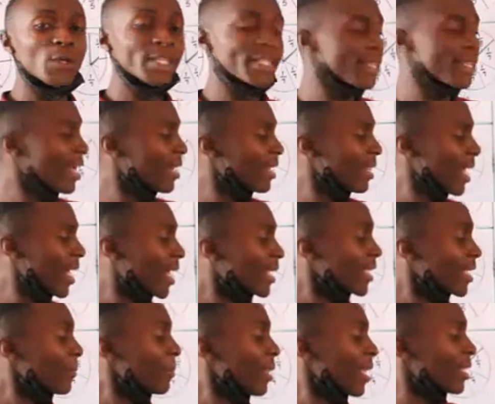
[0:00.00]
We say that
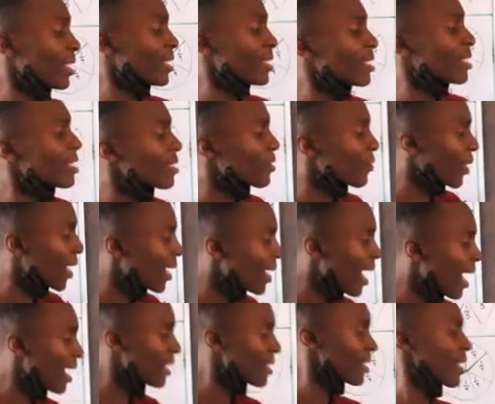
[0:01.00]
time that this is read
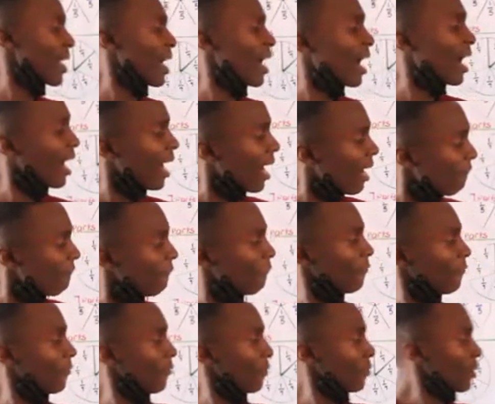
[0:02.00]
as a
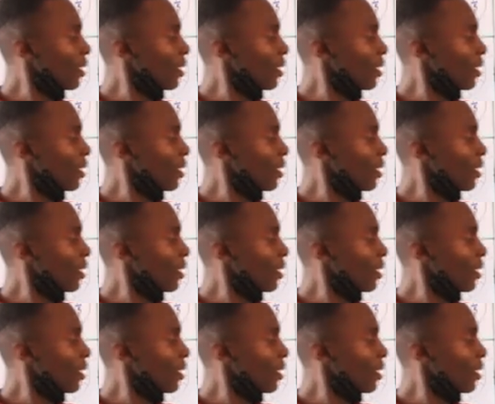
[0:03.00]
half,